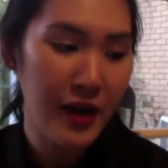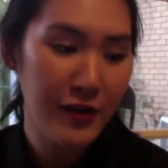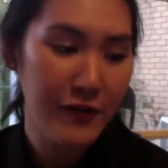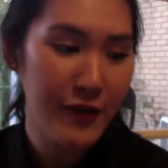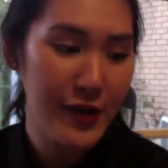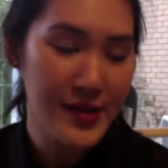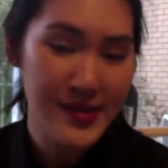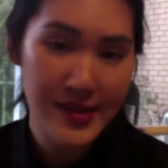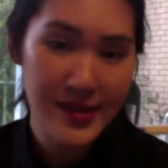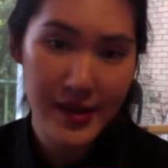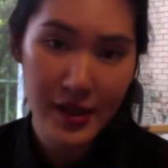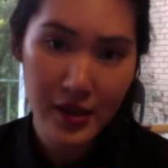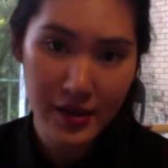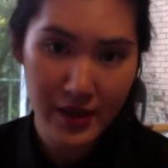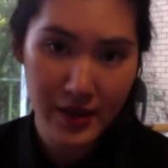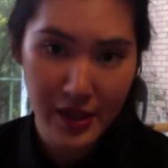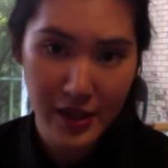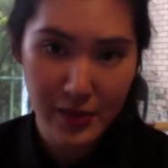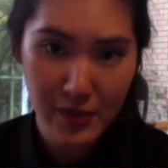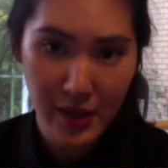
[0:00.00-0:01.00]
I'd call it a
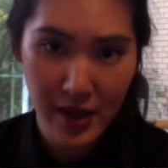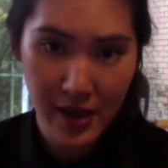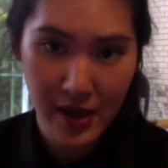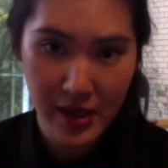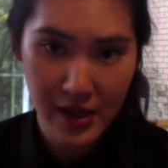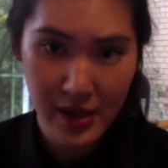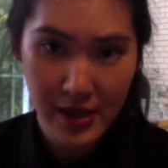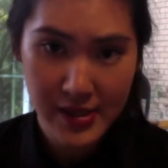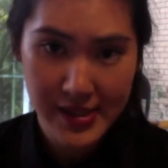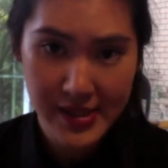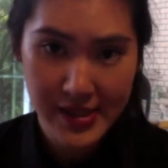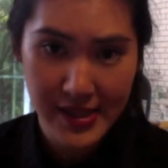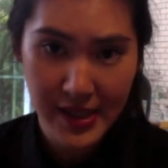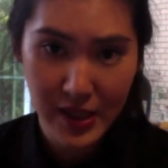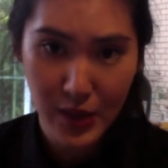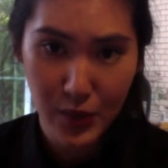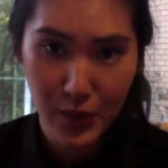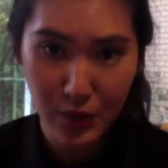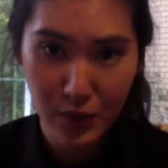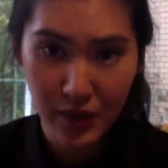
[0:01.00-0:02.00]
skin conditioner.
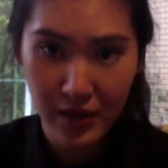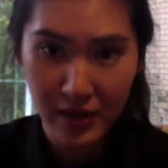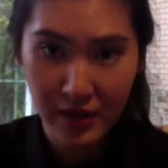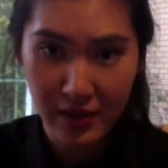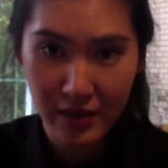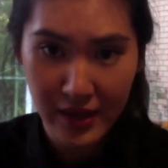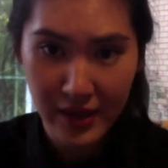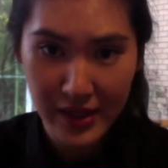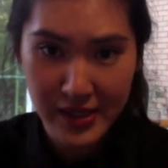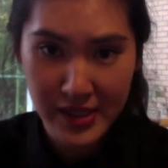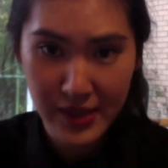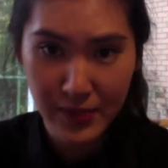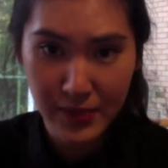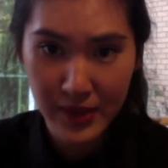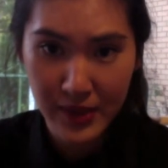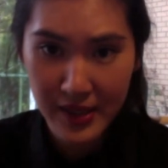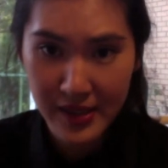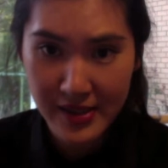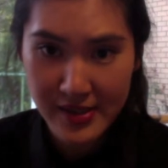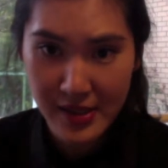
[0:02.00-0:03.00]
But
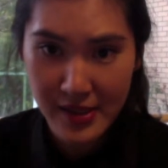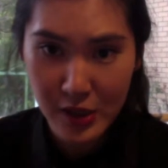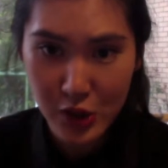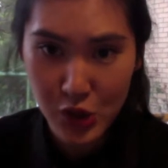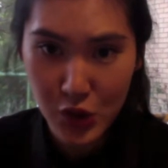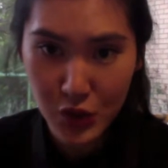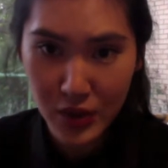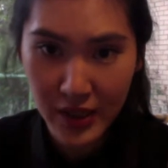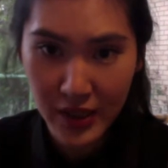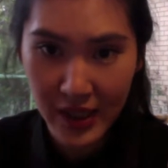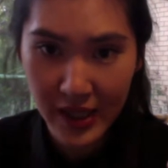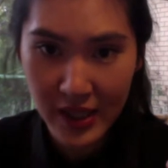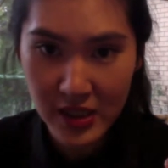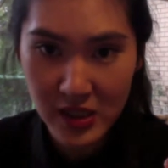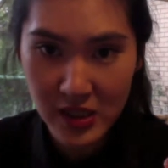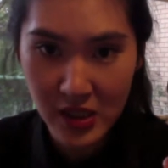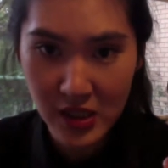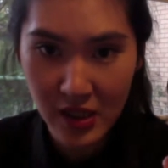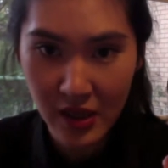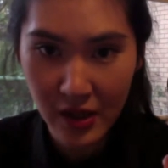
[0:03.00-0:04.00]
before I do
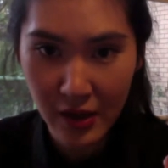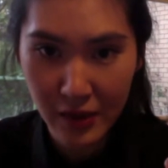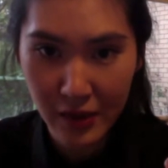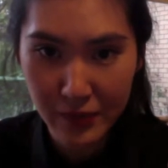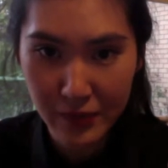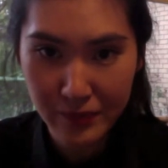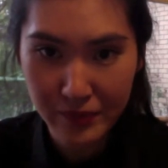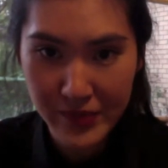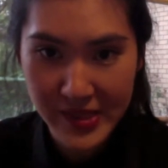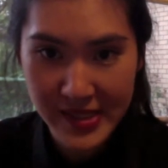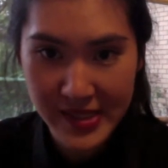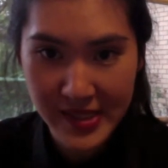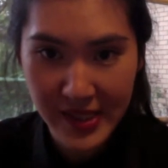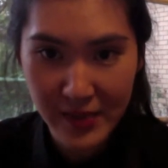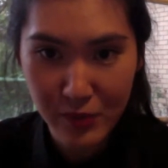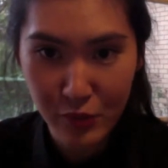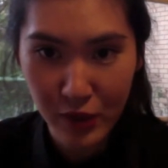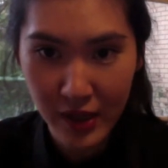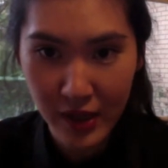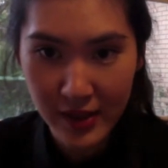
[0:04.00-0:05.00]
all that, I
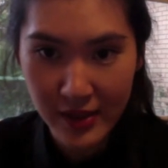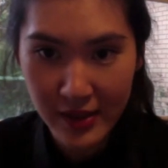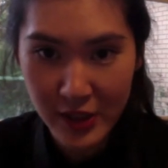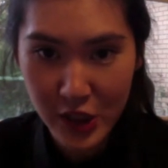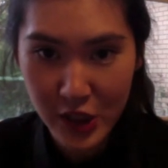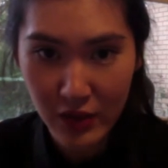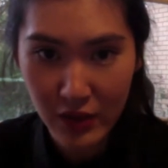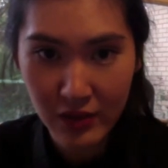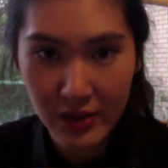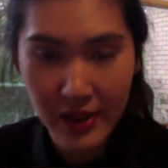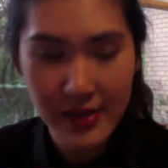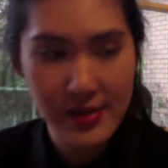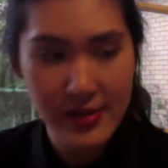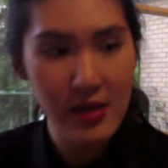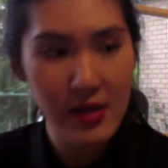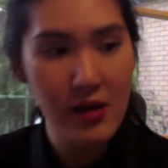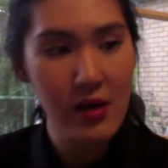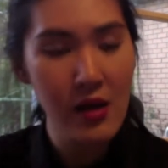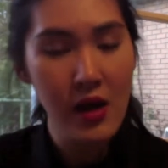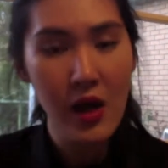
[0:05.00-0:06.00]
firstly clean my
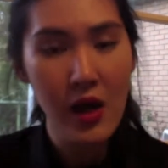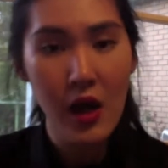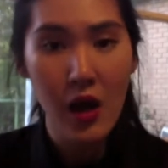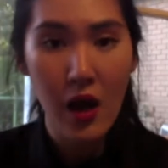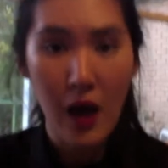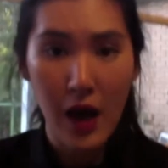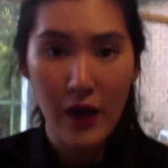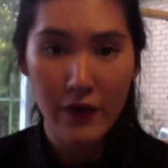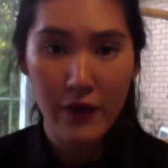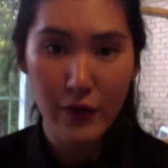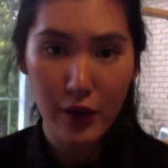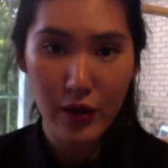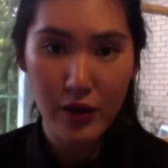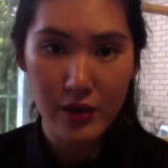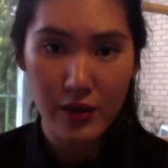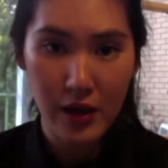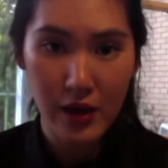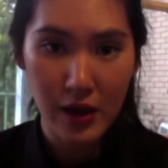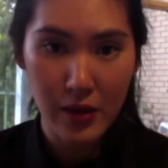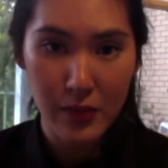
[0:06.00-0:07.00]
skin with the
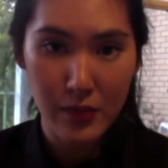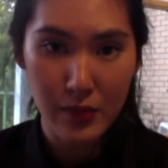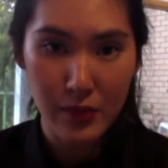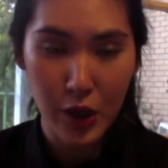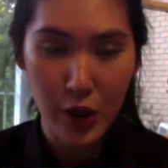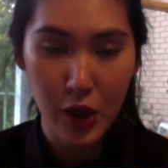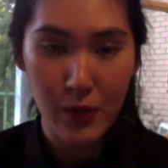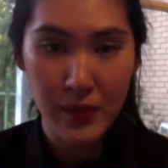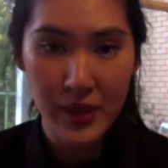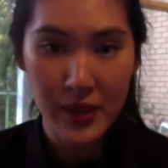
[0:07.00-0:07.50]
Antipodes